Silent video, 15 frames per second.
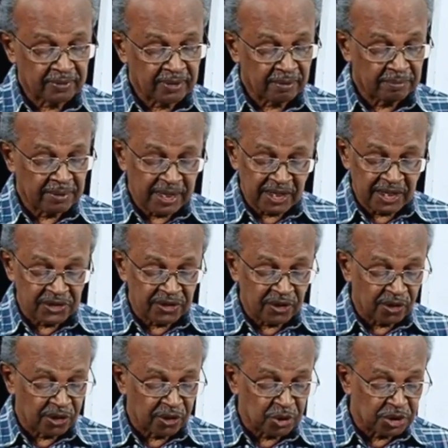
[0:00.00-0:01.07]
Mean is
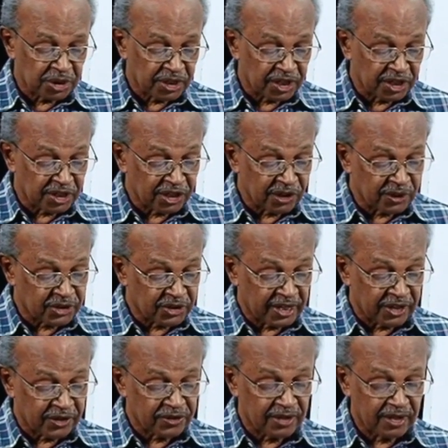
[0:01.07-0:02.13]
not used in the continuous
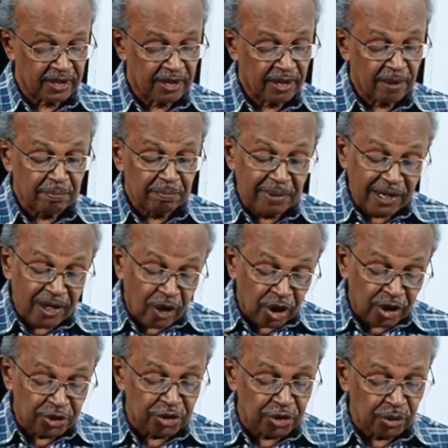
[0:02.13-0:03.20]
tense.
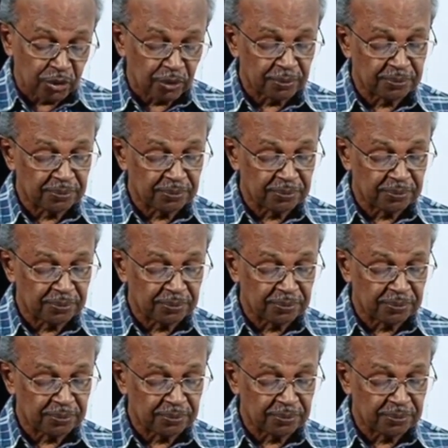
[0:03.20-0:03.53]
Belong to,